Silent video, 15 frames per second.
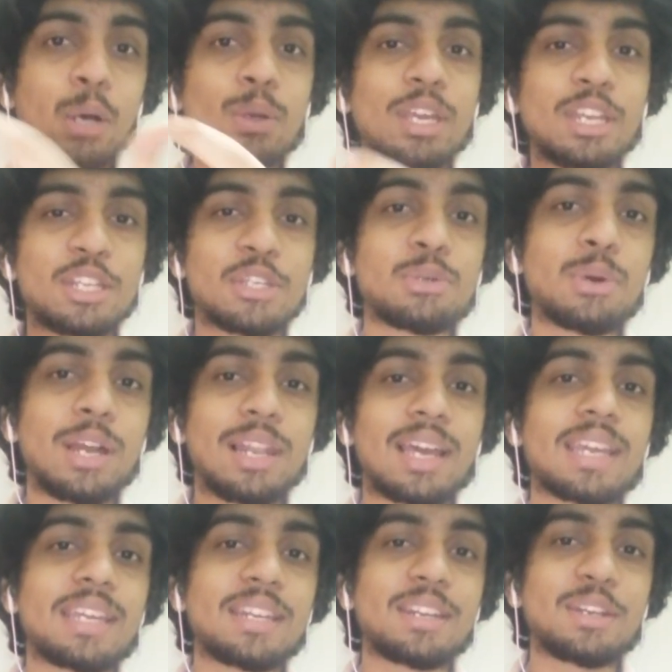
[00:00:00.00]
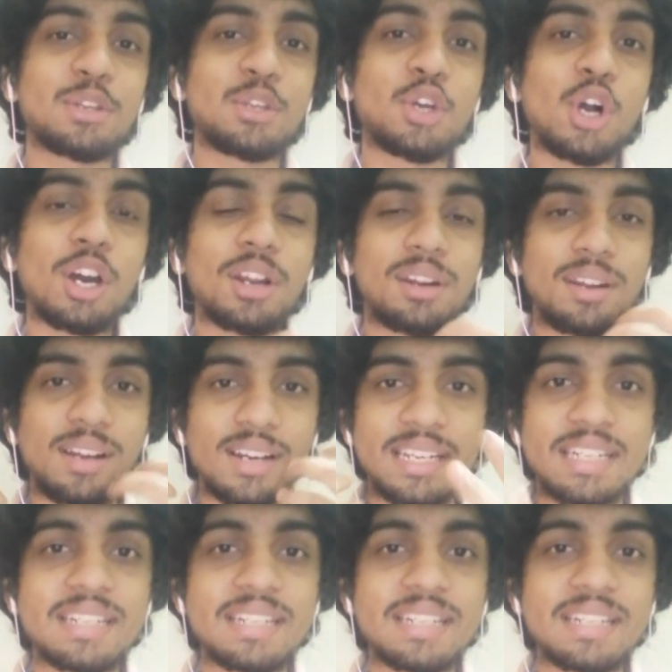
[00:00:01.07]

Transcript: and how can you align your